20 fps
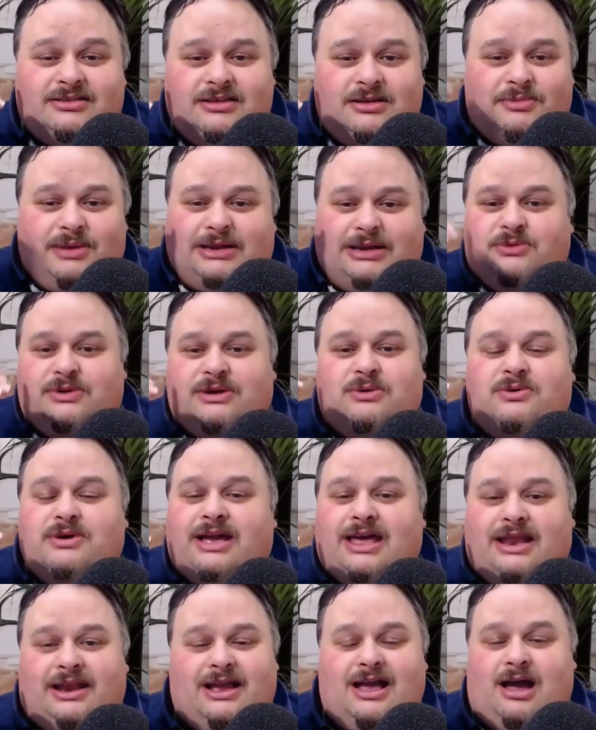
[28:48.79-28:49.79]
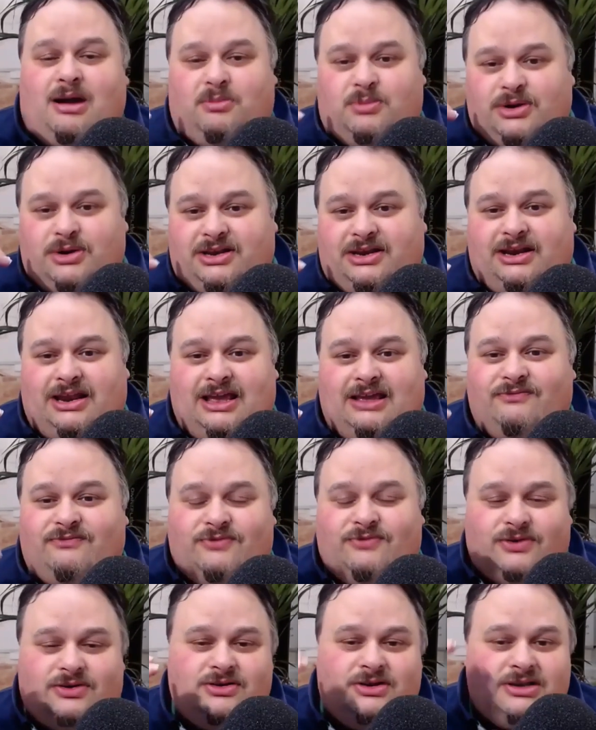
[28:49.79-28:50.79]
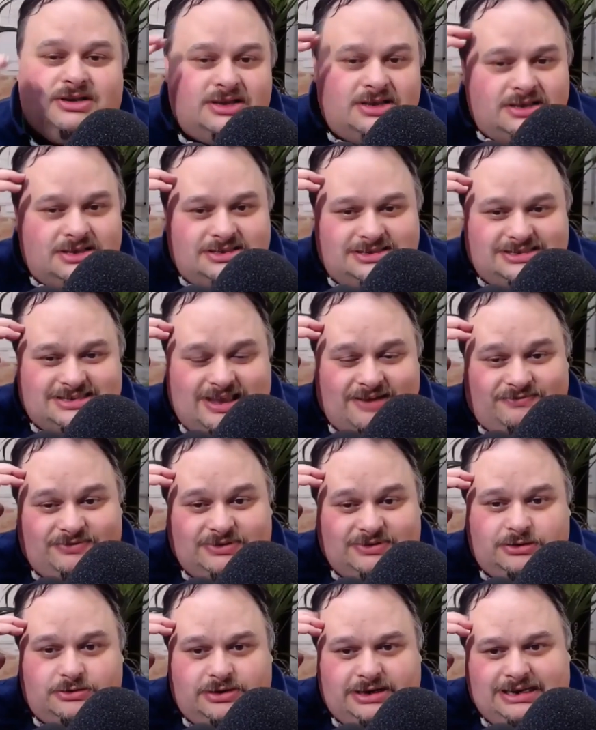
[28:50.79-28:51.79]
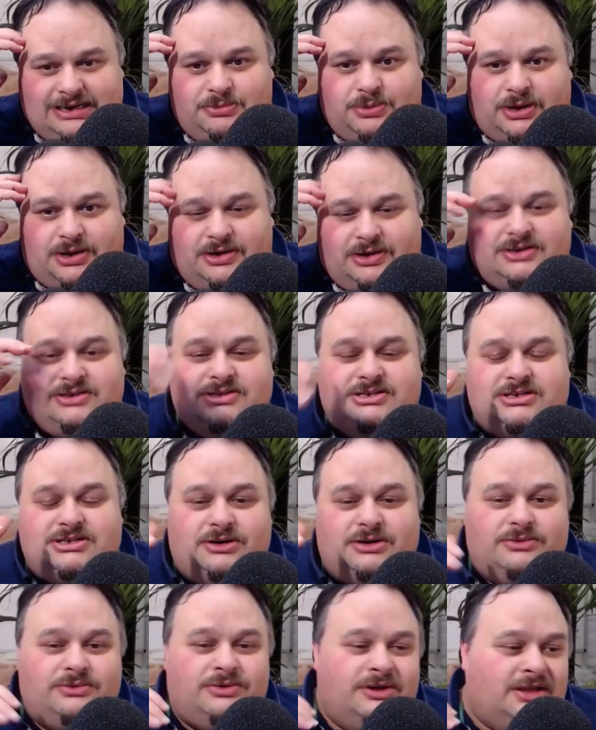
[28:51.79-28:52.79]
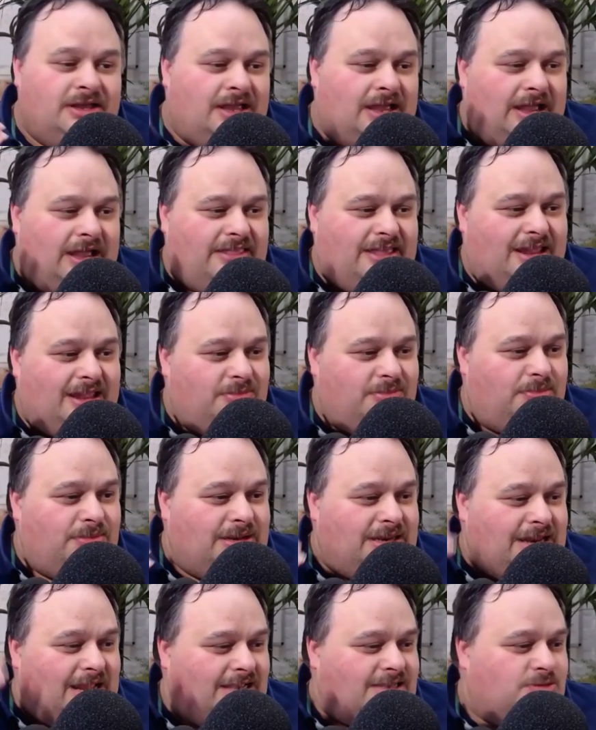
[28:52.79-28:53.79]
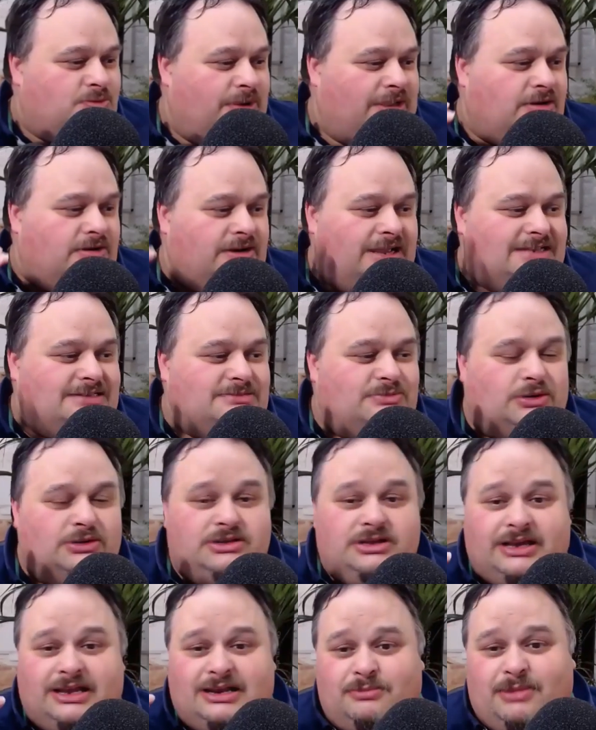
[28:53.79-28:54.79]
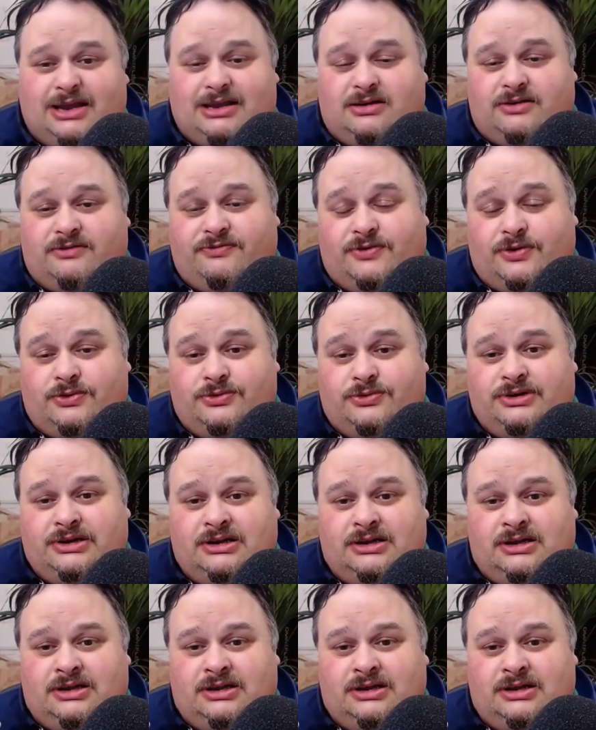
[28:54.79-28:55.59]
You might only go and get a camera tonight for 70 or 80 pounds, you know, and then maybe next week or next month you get a microphone,